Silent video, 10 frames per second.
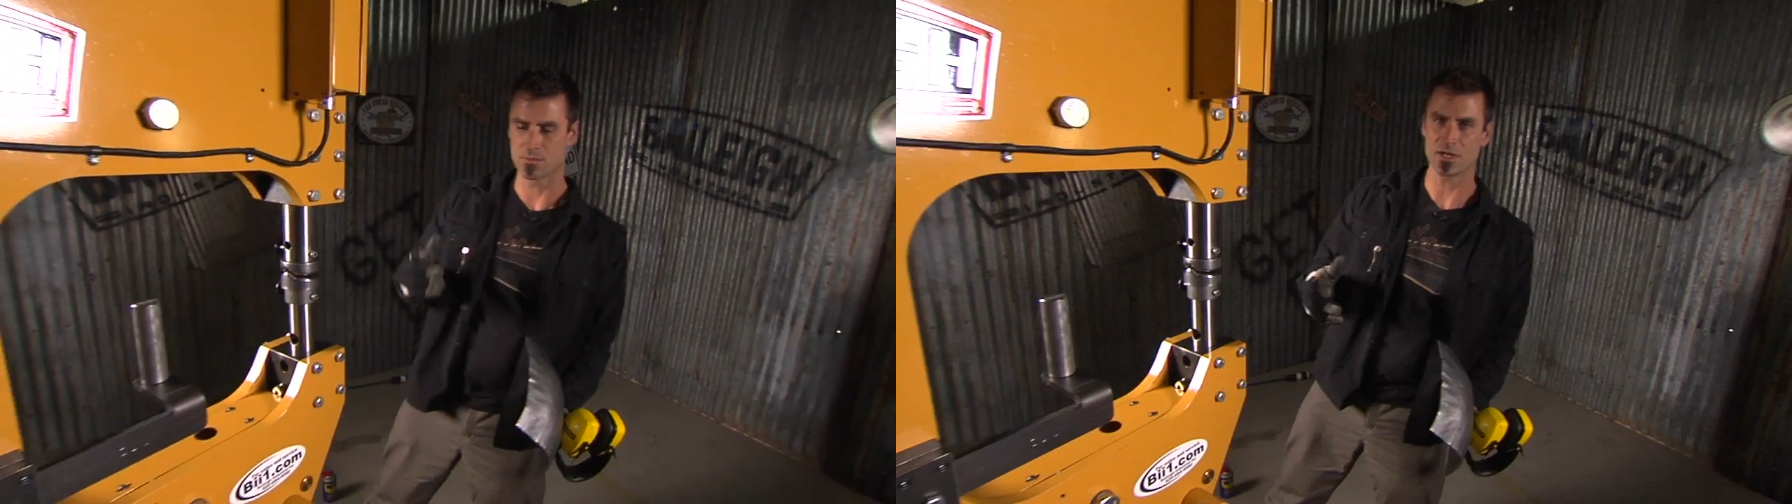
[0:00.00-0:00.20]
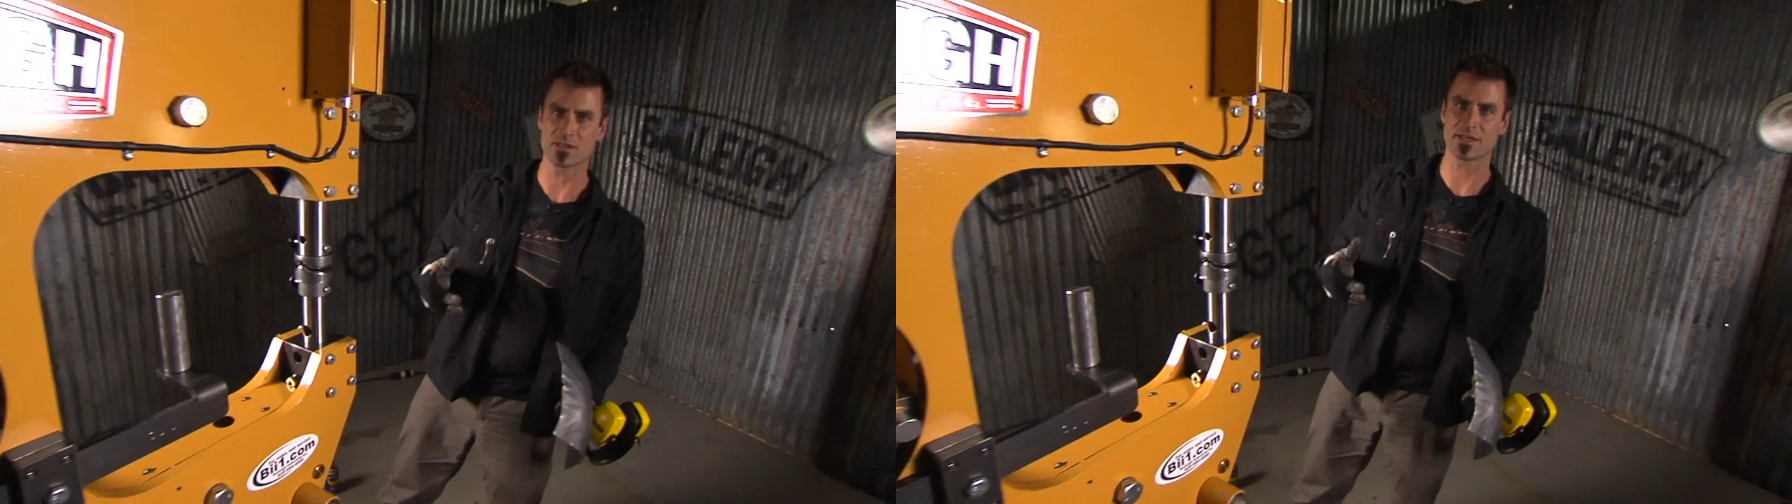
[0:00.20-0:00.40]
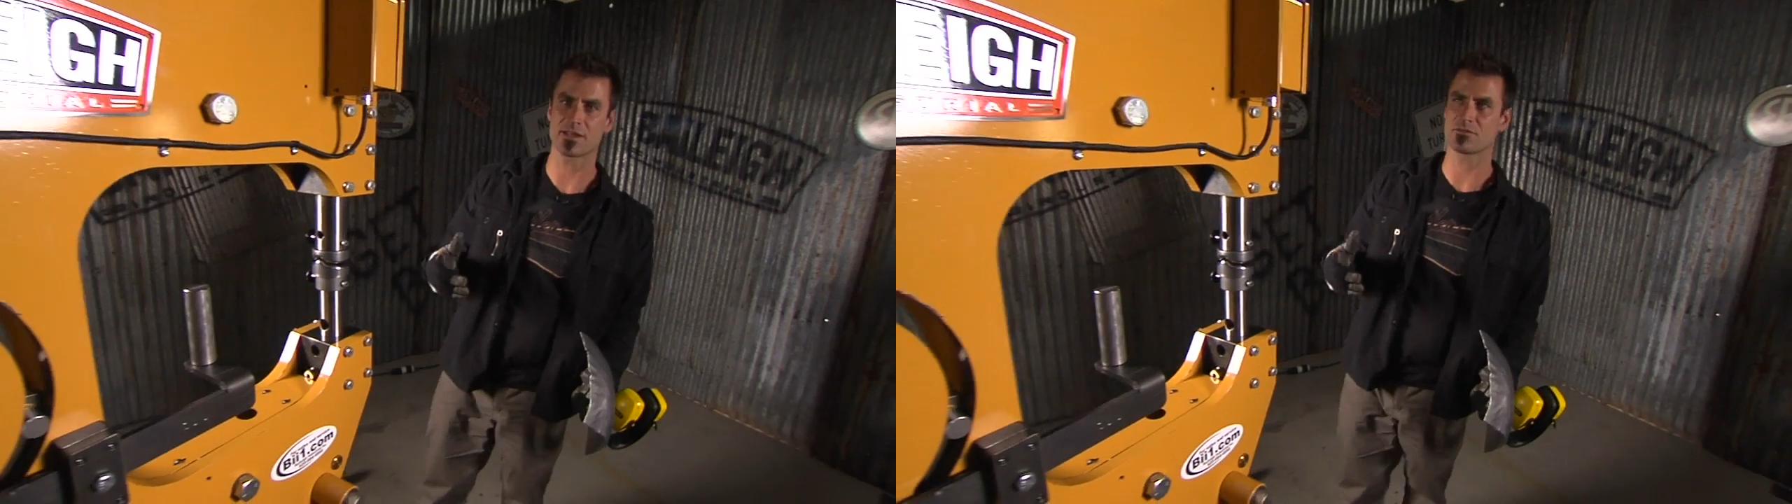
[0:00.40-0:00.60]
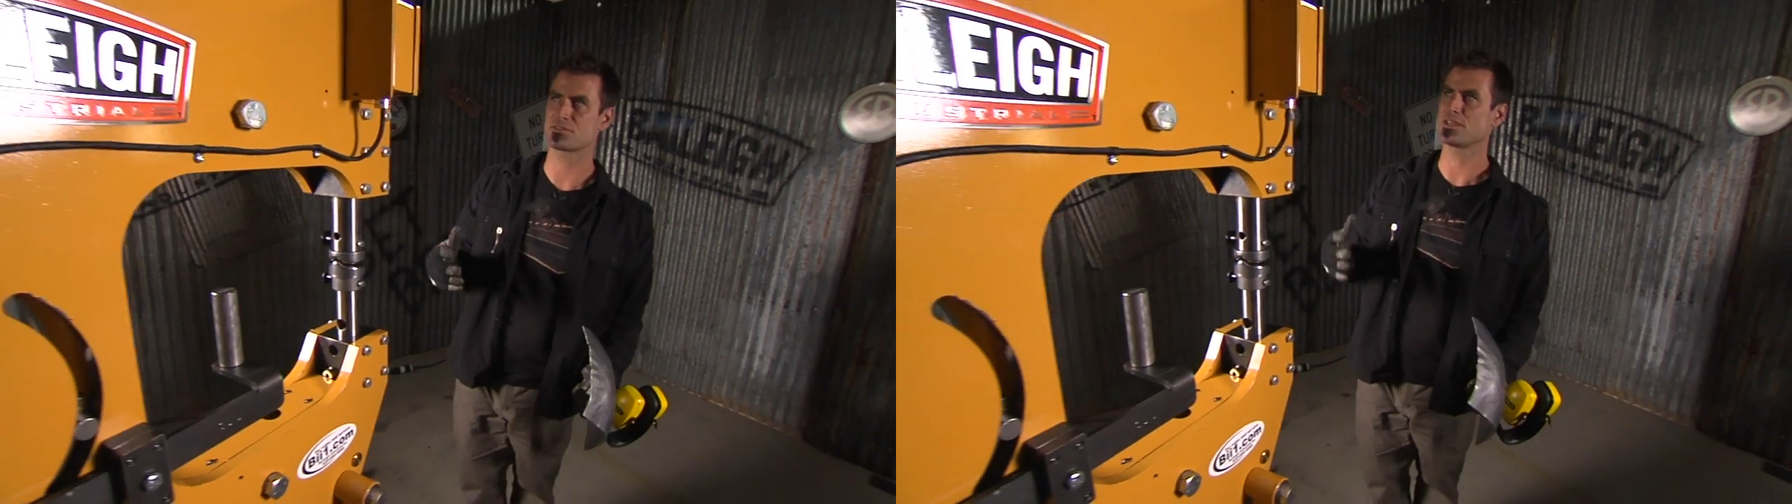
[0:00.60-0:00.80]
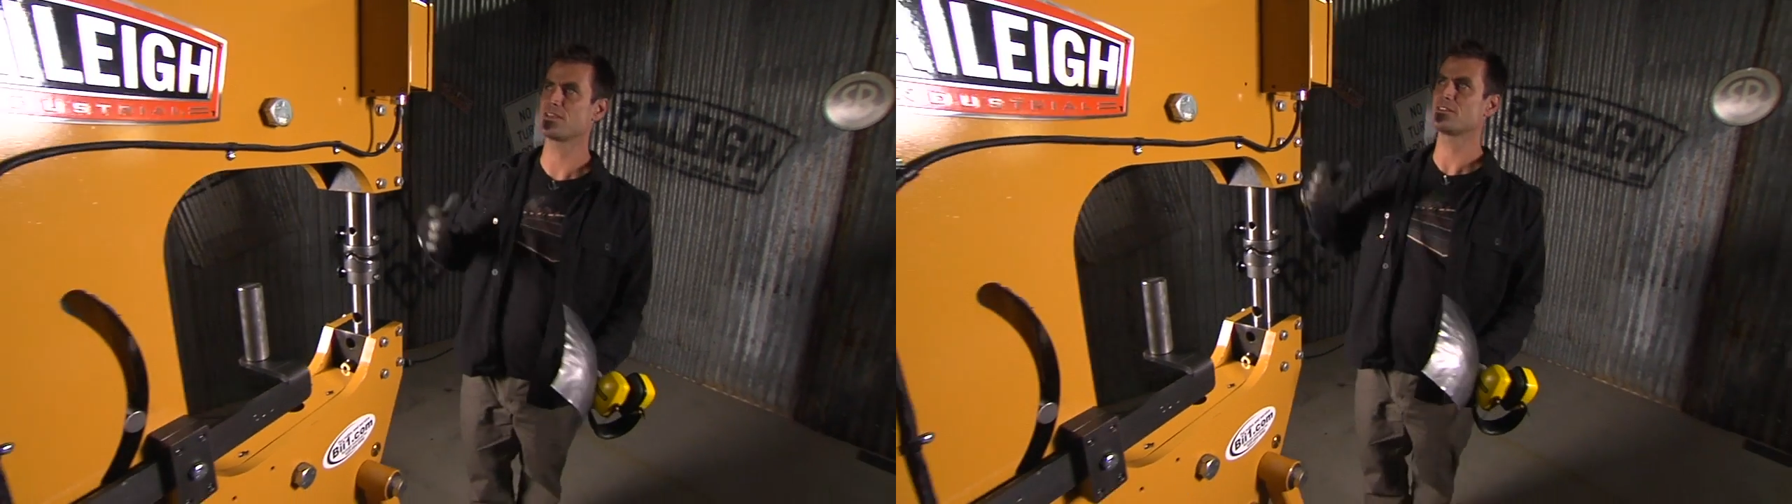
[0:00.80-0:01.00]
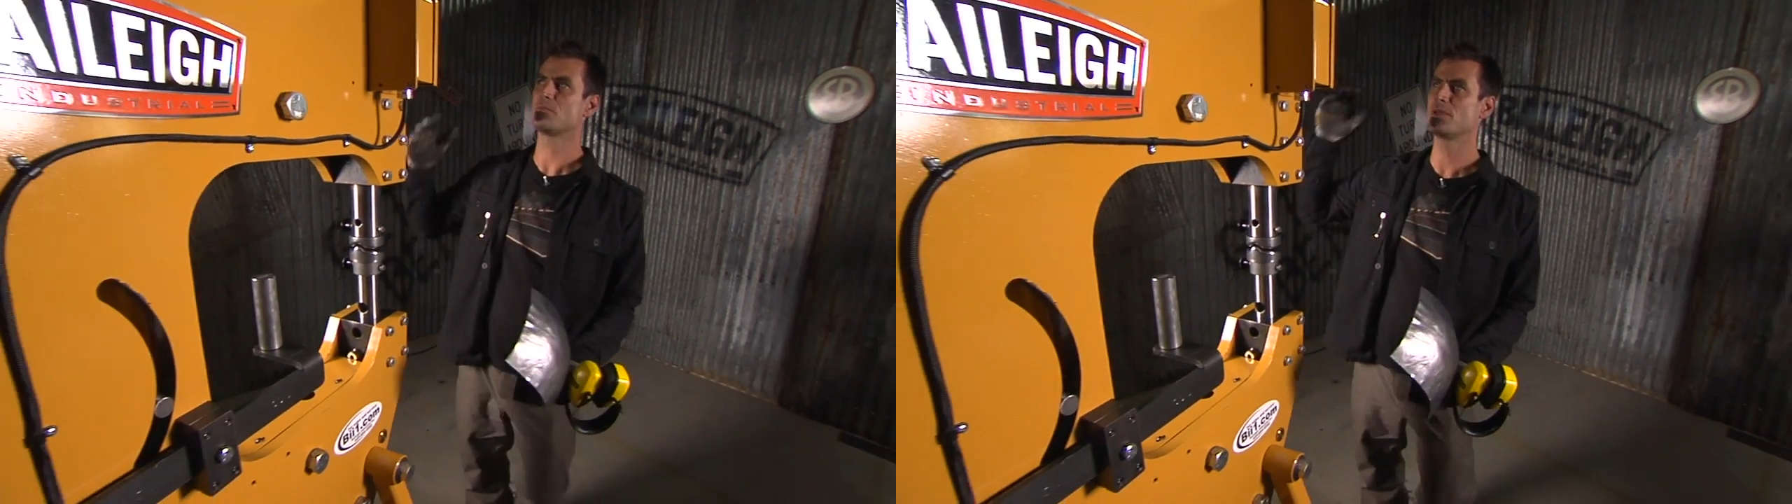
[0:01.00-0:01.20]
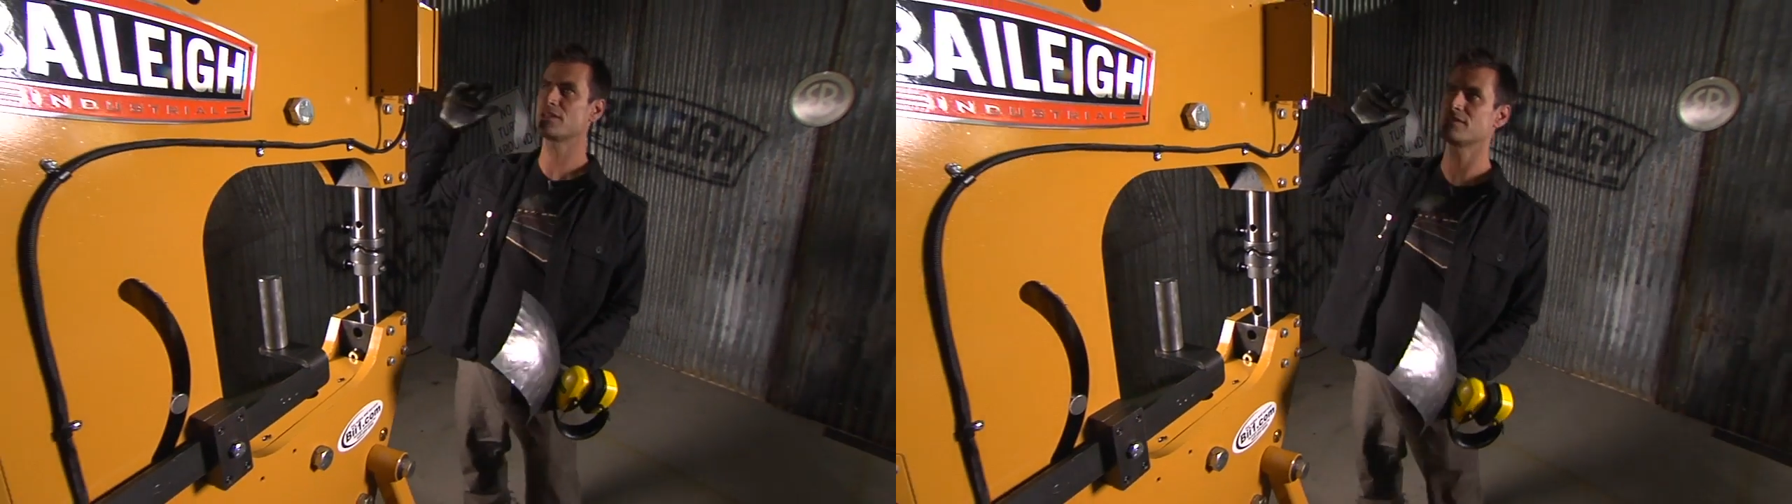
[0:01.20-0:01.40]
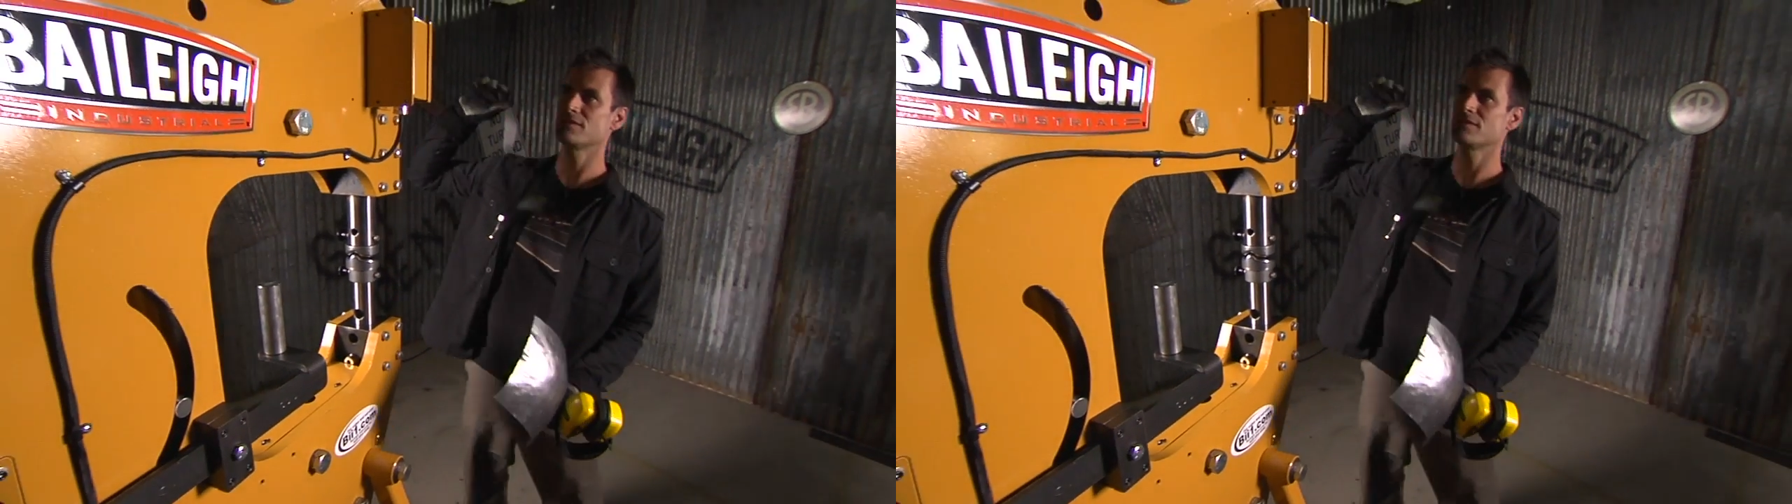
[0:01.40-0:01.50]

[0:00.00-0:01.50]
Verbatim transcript: But like I was saying, the big